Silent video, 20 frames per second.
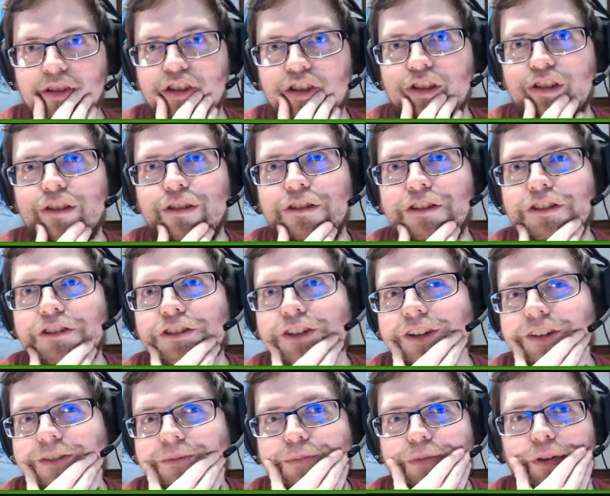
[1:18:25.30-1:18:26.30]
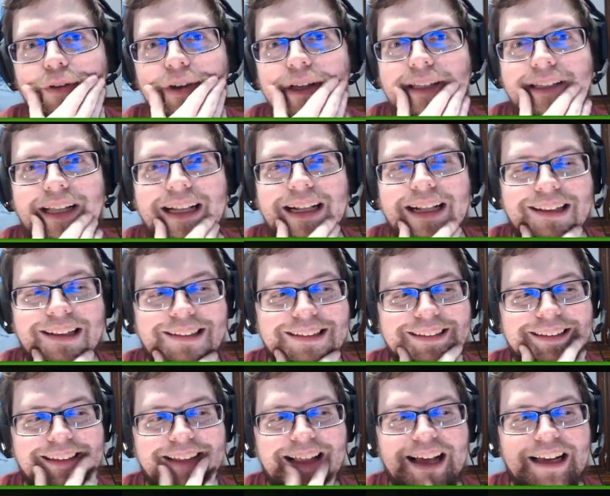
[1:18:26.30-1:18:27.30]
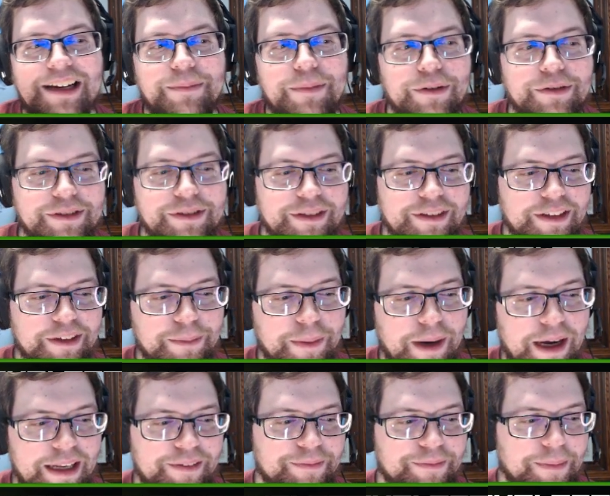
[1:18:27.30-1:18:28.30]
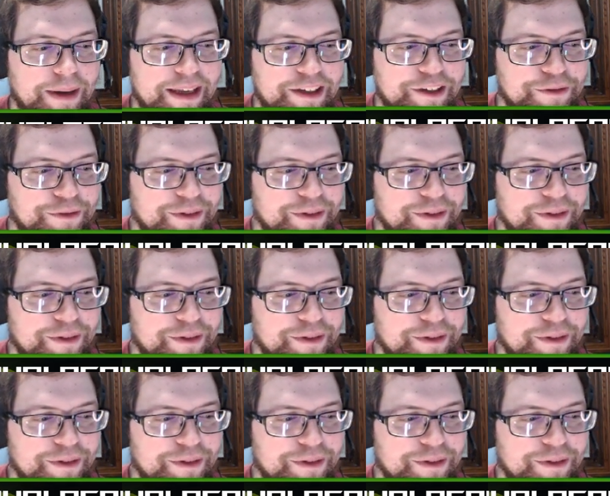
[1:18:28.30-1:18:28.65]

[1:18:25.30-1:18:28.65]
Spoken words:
Dude, you could have broken like a lot of bones in your body by